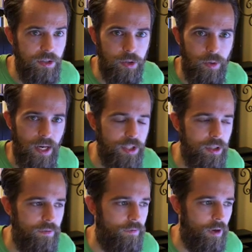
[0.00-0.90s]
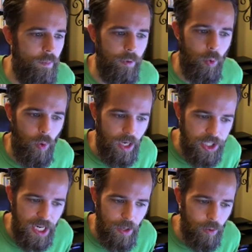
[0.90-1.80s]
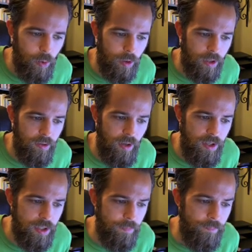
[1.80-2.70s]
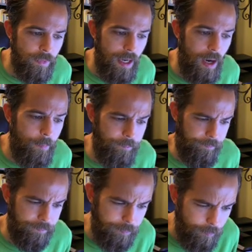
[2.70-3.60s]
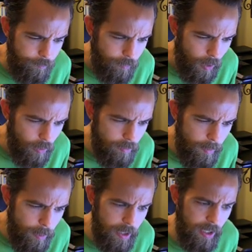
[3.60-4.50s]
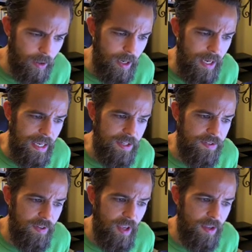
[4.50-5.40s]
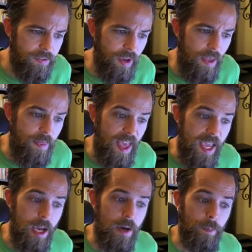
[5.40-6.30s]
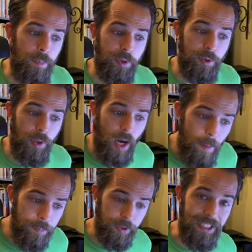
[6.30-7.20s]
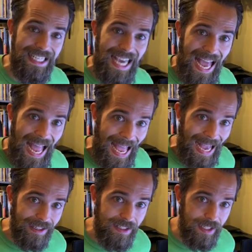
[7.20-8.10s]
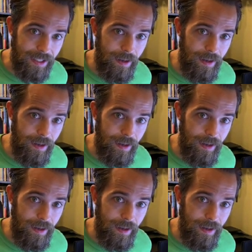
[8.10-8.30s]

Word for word: direction from the Watchtower organization? Now, remember here, it says they promptly act.